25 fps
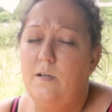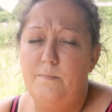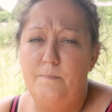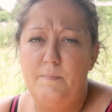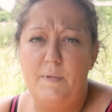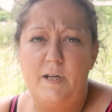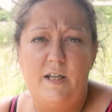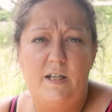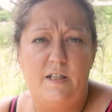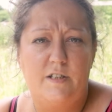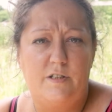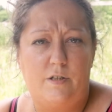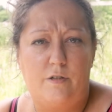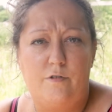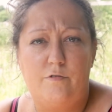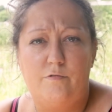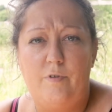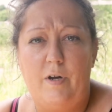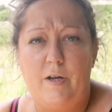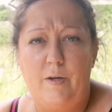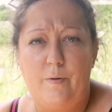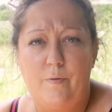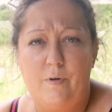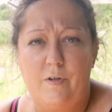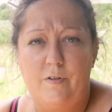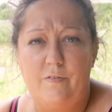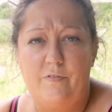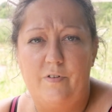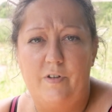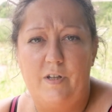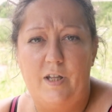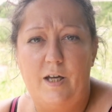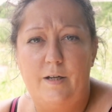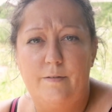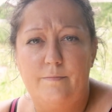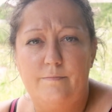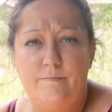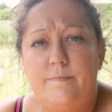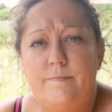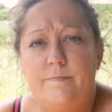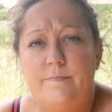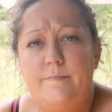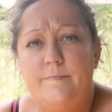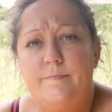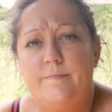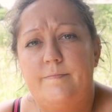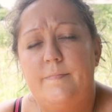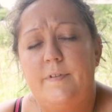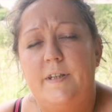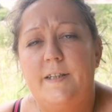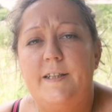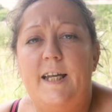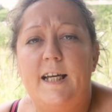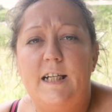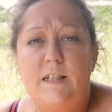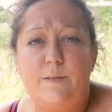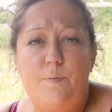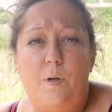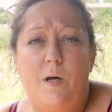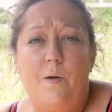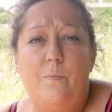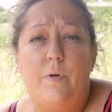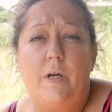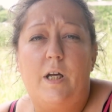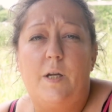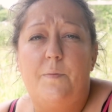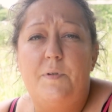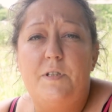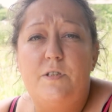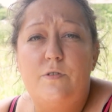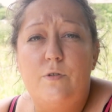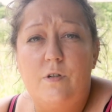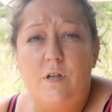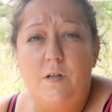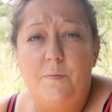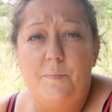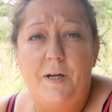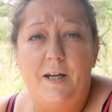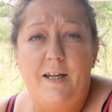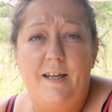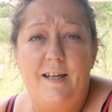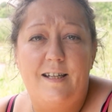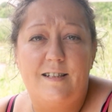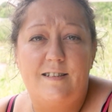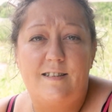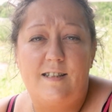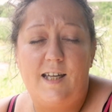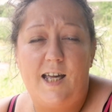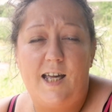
Mint is a great one for that. Next plant we're going to be talking about is